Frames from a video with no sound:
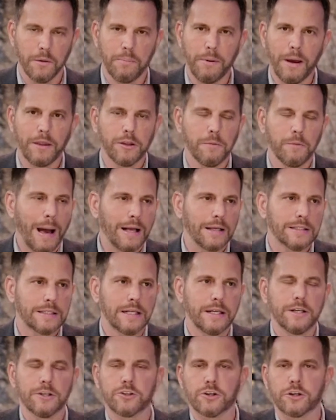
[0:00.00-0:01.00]
the
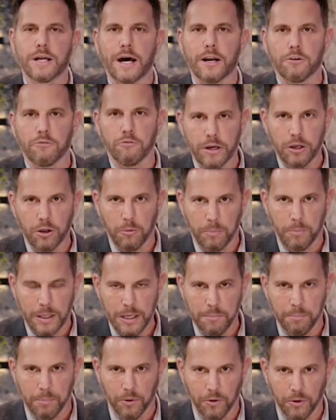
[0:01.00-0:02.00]
Palestinians are not a real
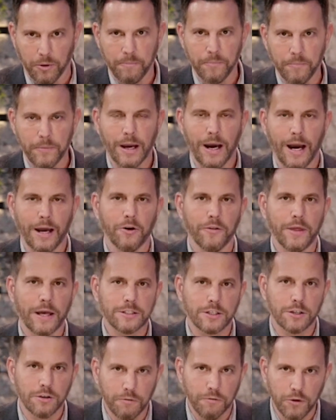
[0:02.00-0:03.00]
people. I know
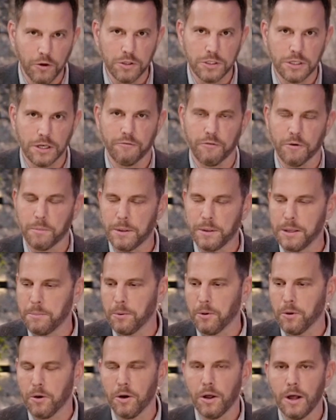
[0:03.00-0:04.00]
that's confusing for
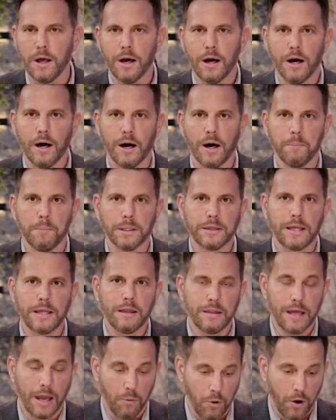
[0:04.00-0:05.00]
people, but
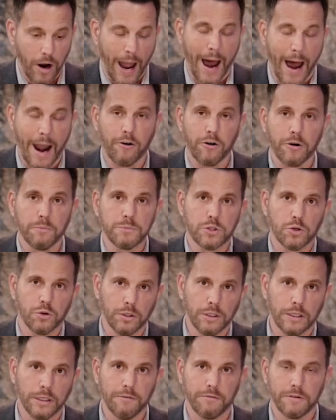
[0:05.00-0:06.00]
they were Arabs
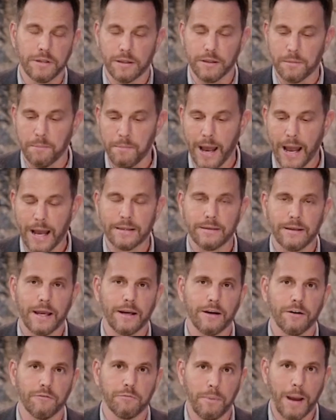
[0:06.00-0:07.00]
who lived in the
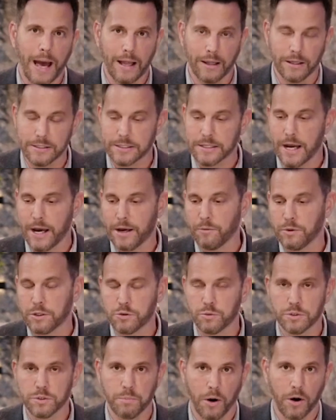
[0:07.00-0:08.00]
Mandate of Palestine,
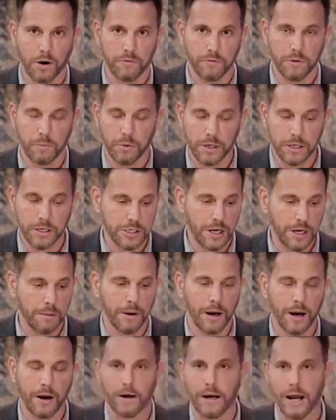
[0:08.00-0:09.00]
which was part of the British
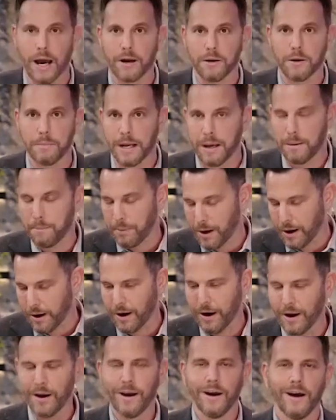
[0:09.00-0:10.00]
Empire and Ottoman
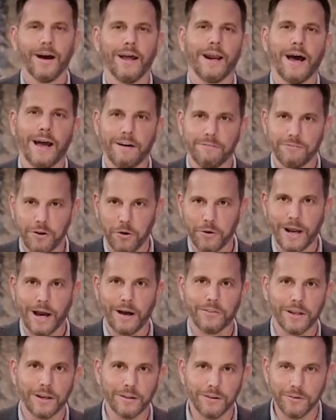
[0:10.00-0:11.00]
Empire. And I have no
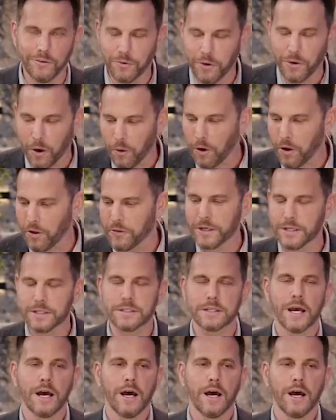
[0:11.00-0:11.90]
doubt that you know all this.